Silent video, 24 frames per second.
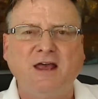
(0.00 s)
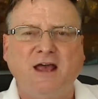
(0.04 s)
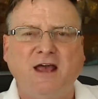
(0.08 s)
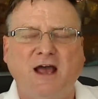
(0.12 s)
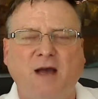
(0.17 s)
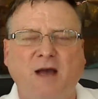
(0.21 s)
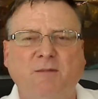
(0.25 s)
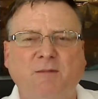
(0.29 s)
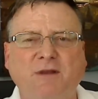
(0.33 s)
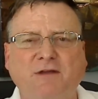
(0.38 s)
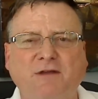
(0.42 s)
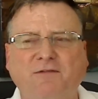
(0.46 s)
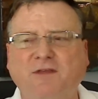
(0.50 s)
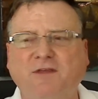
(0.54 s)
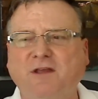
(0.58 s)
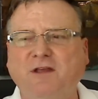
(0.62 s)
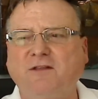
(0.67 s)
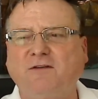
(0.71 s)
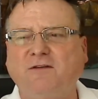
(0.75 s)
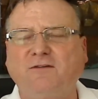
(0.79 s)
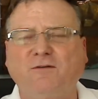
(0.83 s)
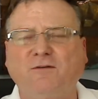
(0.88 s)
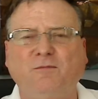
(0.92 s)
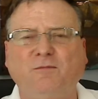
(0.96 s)
I mean, I think
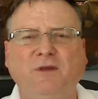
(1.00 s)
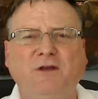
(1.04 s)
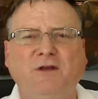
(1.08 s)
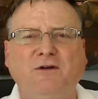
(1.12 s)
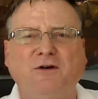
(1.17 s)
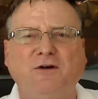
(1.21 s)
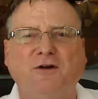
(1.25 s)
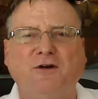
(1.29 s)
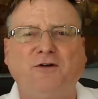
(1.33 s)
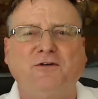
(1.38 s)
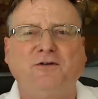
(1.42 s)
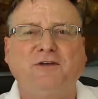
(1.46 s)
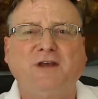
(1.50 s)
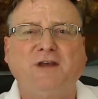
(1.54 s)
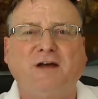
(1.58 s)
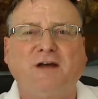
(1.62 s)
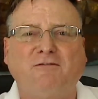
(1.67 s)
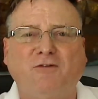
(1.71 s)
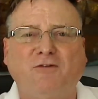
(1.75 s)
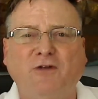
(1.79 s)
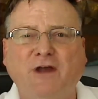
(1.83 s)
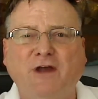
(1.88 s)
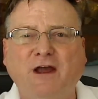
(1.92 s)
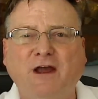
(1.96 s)
this would be good on
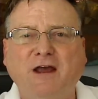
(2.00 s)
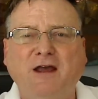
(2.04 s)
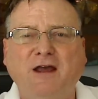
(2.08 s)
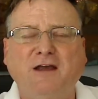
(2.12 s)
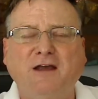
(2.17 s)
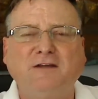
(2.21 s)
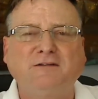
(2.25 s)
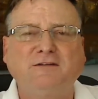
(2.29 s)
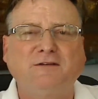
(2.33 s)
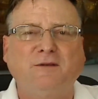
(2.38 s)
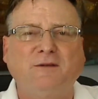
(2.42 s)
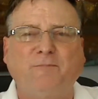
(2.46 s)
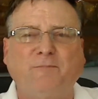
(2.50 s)
deviled eggs,